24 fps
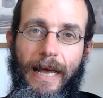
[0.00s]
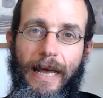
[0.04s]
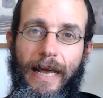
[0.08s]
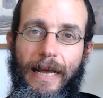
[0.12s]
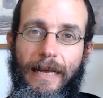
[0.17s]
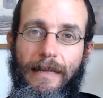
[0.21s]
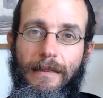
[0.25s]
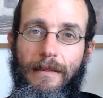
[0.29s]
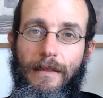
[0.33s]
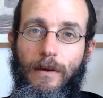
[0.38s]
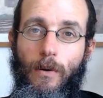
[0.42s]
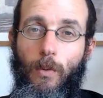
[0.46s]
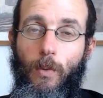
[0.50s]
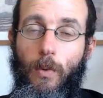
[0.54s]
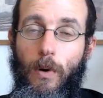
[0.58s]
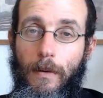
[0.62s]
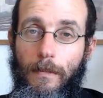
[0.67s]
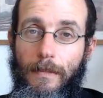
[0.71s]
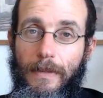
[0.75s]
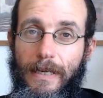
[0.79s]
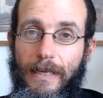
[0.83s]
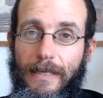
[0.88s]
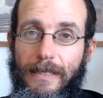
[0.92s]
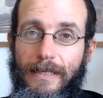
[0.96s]
And the
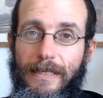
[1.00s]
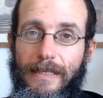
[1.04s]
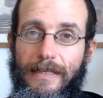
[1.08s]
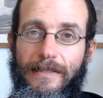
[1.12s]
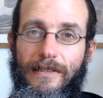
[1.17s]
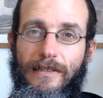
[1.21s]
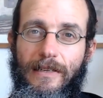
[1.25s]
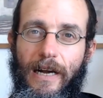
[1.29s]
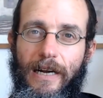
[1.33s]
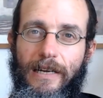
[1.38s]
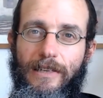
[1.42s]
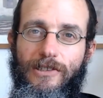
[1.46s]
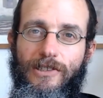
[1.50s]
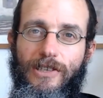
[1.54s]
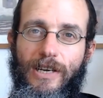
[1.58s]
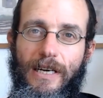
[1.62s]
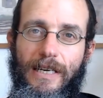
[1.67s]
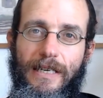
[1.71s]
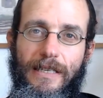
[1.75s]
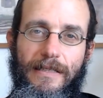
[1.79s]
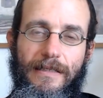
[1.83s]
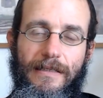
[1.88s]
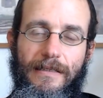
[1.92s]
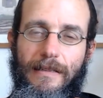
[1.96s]
woman is not
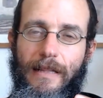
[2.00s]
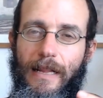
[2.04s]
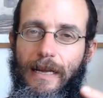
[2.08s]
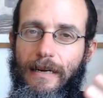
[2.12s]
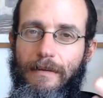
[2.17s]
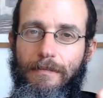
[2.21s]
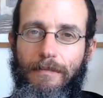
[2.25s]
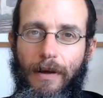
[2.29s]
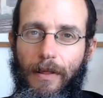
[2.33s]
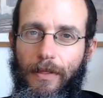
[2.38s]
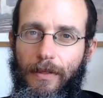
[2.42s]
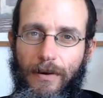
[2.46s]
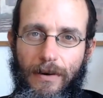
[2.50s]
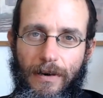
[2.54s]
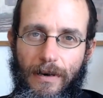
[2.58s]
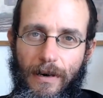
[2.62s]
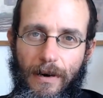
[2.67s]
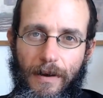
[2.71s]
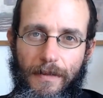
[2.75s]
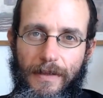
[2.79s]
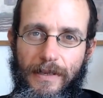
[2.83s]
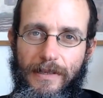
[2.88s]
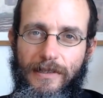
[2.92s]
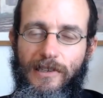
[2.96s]
just like Mother
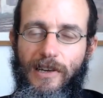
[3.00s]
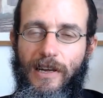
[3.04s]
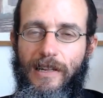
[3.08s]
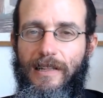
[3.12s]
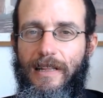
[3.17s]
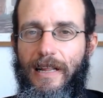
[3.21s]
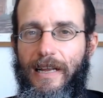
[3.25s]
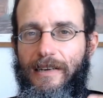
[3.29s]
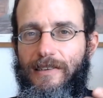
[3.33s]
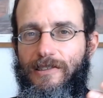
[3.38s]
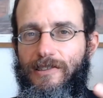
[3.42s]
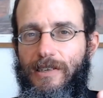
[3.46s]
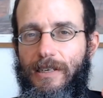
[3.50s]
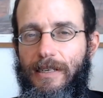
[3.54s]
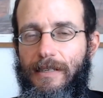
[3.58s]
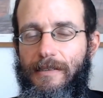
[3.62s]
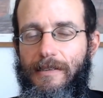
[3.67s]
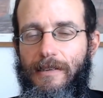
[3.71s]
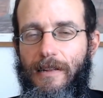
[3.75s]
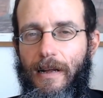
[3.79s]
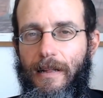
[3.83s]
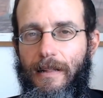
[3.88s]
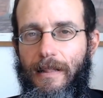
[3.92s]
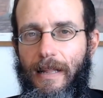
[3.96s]
Earth. It's not
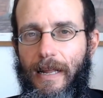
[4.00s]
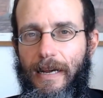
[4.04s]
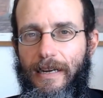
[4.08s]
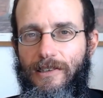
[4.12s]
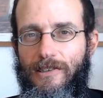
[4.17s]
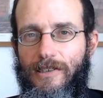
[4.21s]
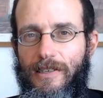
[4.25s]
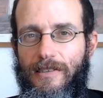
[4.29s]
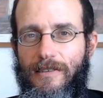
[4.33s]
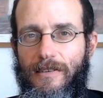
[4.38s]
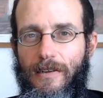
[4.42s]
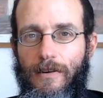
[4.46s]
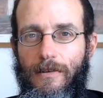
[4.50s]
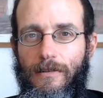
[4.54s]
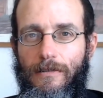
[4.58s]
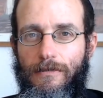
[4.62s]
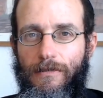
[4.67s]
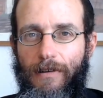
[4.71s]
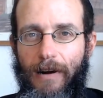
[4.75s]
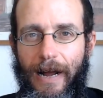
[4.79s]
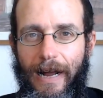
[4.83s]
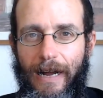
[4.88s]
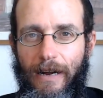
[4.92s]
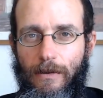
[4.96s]
like just a
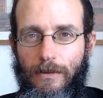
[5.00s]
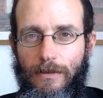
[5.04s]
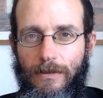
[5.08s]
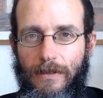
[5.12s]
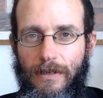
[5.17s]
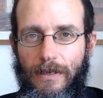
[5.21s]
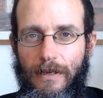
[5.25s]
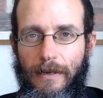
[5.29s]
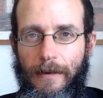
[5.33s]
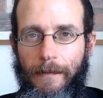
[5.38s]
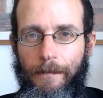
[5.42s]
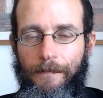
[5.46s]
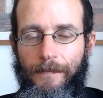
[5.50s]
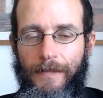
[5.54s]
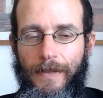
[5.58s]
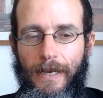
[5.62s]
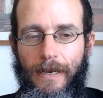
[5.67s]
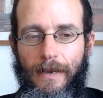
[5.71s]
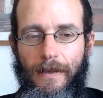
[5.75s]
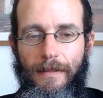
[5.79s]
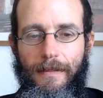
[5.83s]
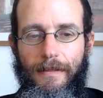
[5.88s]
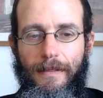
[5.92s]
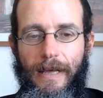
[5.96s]
ground
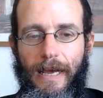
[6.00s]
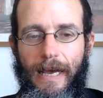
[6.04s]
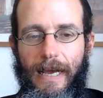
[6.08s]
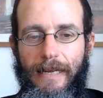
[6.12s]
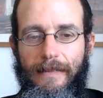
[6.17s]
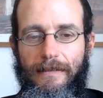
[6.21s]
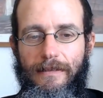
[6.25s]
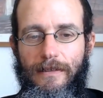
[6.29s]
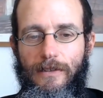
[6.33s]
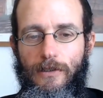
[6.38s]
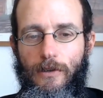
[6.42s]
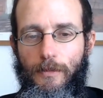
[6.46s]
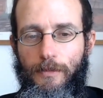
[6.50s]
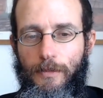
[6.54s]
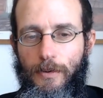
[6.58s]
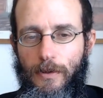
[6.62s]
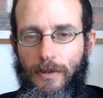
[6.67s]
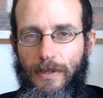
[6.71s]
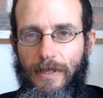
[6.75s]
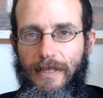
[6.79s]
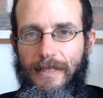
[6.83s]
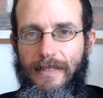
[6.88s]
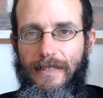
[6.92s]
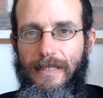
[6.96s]
that you
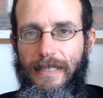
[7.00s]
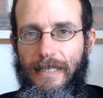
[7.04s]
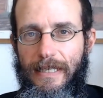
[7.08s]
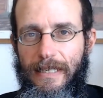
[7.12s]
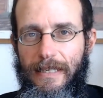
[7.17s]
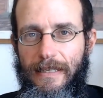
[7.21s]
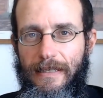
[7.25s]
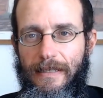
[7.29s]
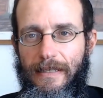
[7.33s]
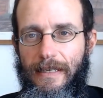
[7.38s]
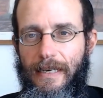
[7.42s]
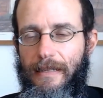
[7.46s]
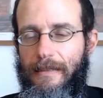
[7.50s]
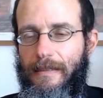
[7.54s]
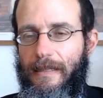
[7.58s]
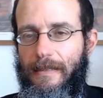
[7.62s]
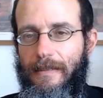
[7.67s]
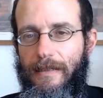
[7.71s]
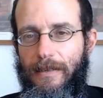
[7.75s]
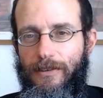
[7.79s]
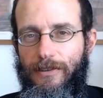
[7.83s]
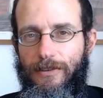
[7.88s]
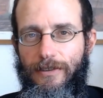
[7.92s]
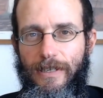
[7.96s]
put the seed and
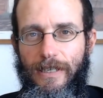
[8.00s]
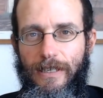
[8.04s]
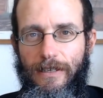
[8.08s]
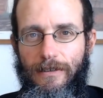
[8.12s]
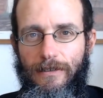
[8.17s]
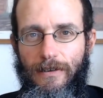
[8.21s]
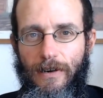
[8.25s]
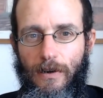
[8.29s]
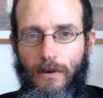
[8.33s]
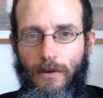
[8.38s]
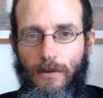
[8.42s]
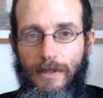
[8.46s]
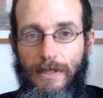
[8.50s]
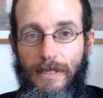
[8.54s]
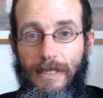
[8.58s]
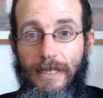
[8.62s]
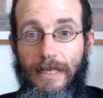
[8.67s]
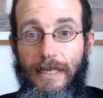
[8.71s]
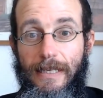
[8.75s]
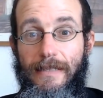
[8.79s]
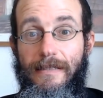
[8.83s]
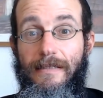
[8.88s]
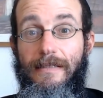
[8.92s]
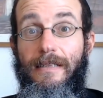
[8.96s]
then the tree grows.
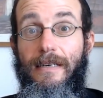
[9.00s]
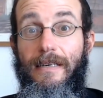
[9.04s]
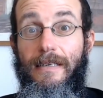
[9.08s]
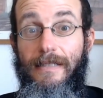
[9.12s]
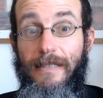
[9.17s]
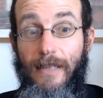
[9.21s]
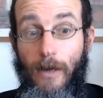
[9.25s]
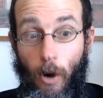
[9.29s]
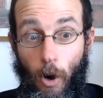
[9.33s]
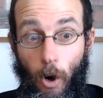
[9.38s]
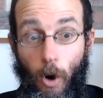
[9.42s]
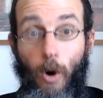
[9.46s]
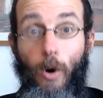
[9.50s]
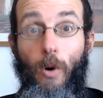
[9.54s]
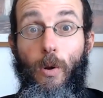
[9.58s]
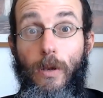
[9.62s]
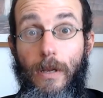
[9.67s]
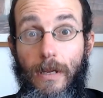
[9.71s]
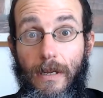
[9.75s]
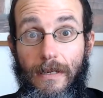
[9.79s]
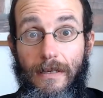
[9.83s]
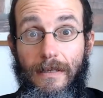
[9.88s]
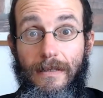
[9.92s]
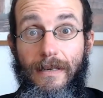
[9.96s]
There's a
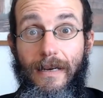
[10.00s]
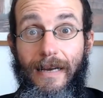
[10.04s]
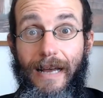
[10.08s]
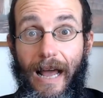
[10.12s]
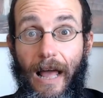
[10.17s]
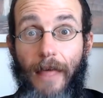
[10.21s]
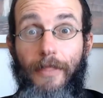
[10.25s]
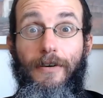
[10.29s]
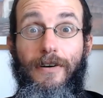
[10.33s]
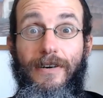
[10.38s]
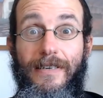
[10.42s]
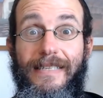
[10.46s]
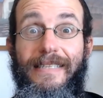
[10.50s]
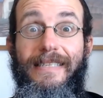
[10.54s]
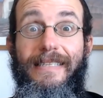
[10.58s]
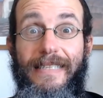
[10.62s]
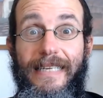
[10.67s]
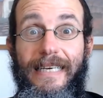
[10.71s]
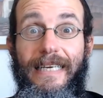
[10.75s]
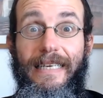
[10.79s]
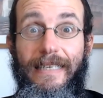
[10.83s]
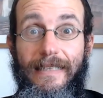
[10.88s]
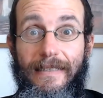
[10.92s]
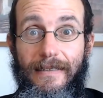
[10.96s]
whole other
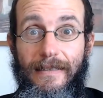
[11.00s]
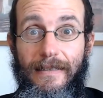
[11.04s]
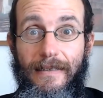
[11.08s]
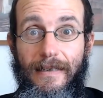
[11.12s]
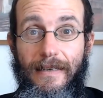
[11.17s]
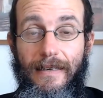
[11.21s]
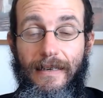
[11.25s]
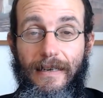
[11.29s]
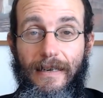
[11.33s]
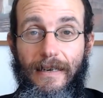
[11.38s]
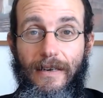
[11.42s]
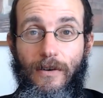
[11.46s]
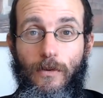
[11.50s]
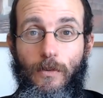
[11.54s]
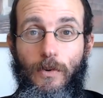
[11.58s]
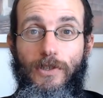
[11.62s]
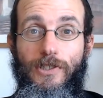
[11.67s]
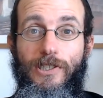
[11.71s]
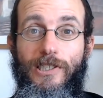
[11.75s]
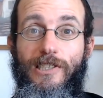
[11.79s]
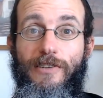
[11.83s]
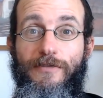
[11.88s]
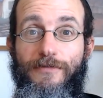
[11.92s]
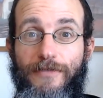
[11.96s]
seed,
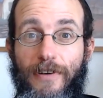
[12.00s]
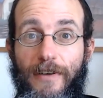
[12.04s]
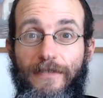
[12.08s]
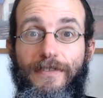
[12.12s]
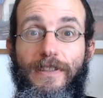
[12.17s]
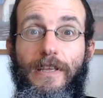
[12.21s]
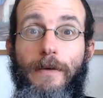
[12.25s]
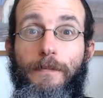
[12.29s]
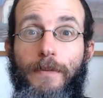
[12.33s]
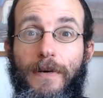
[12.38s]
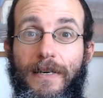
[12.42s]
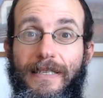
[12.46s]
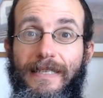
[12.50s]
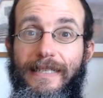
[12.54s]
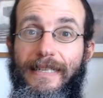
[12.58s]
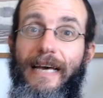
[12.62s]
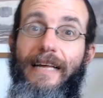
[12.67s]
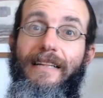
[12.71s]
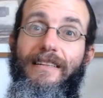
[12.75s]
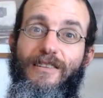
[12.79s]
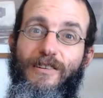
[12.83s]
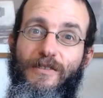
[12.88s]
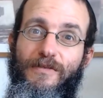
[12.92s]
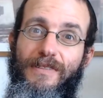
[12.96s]
which is
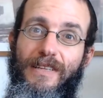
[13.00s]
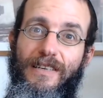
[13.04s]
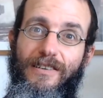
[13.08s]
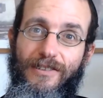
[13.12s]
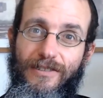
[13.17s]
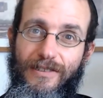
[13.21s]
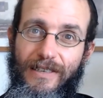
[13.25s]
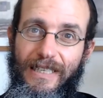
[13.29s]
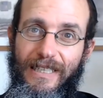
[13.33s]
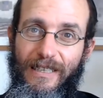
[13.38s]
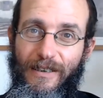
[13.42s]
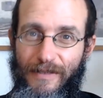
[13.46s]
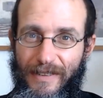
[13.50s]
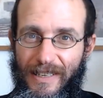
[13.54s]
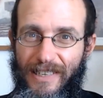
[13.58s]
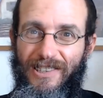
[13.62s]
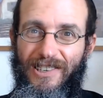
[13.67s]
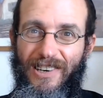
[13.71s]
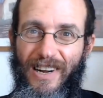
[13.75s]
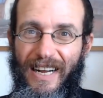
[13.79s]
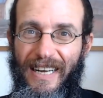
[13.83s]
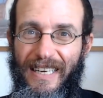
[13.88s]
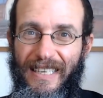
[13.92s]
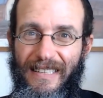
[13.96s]
50% of the tree of the
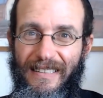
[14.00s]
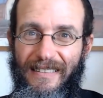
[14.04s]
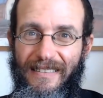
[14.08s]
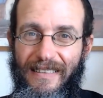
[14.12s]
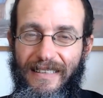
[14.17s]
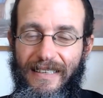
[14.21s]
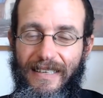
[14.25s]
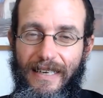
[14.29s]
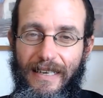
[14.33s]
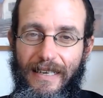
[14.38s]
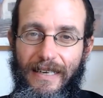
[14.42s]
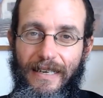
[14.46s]
child,